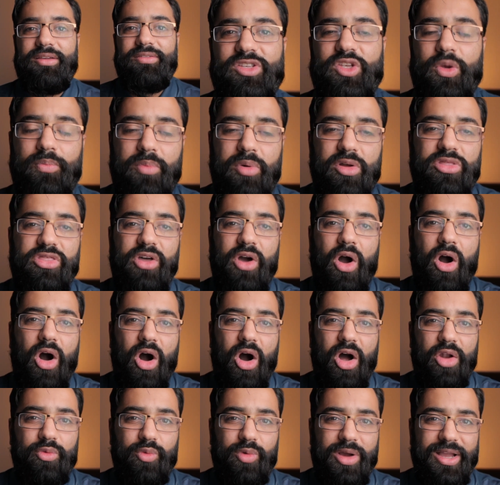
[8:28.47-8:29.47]
So put the
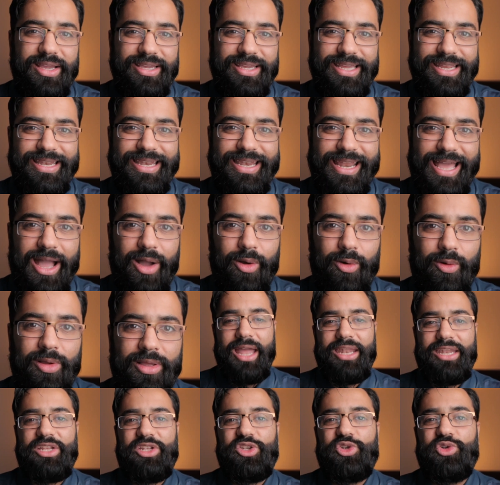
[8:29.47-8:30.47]
hard work in now
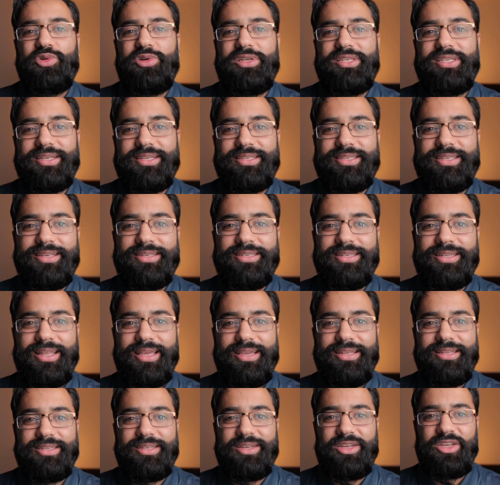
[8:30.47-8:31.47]
and enjoy success
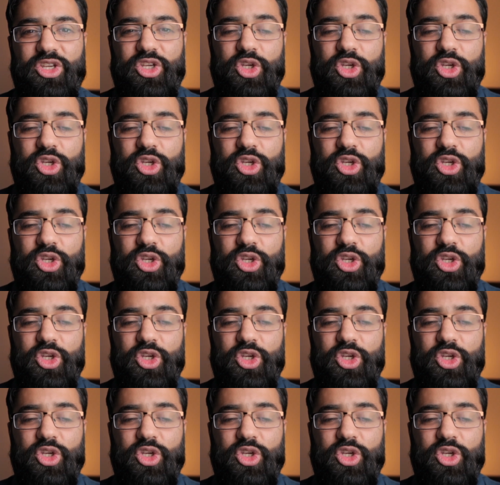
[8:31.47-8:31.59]
later.